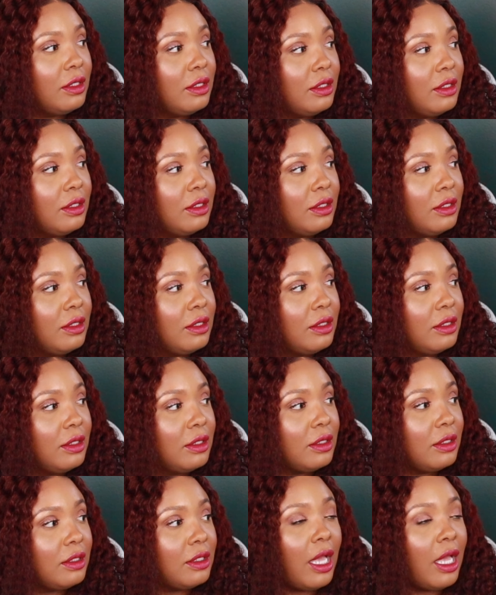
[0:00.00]

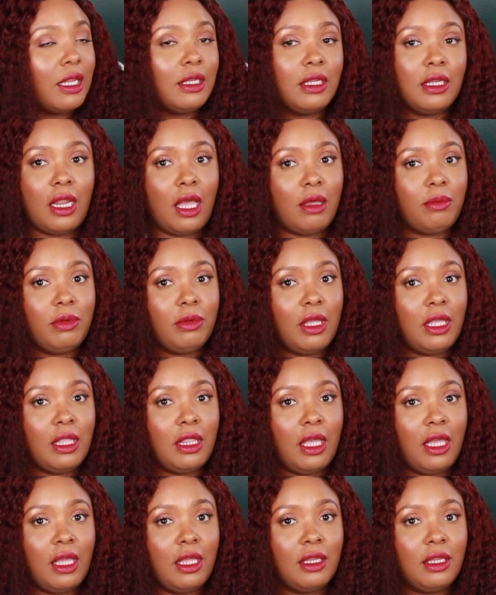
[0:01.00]
I do not play
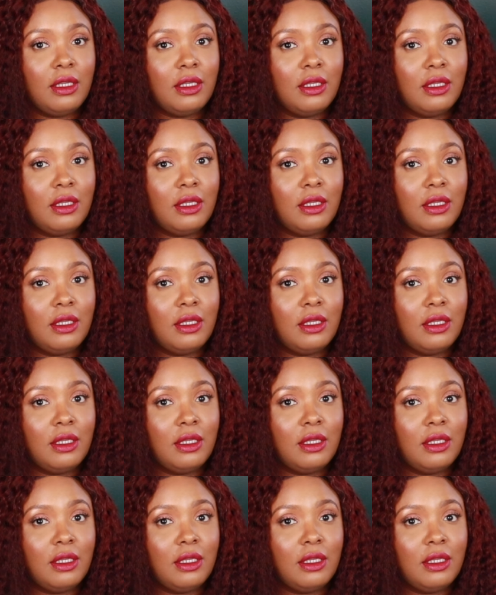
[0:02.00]
that.